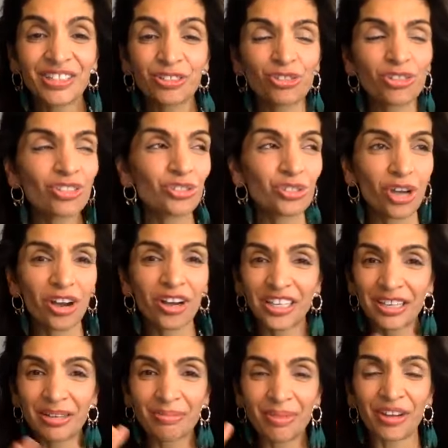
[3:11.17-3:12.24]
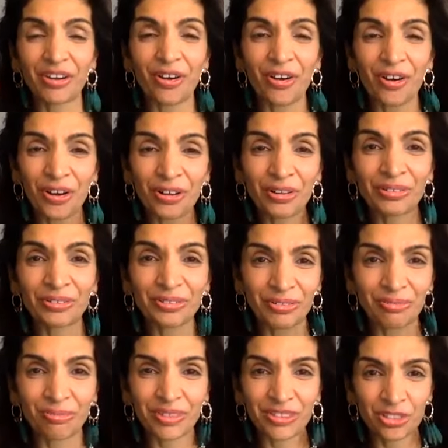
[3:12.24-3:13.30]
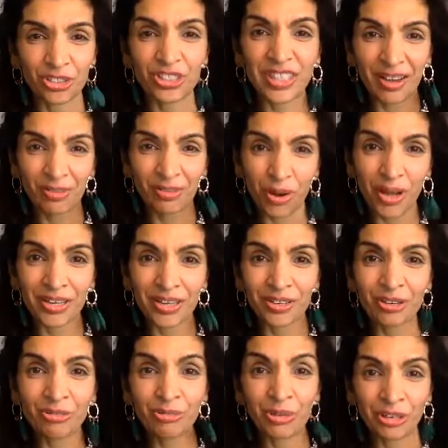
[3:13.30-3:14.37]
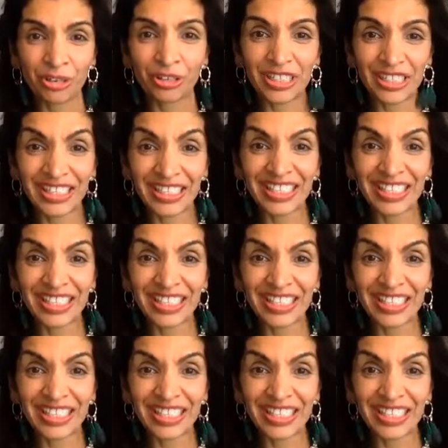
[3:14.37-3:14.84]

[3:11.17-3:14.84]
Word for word: just talking about all, just that one word,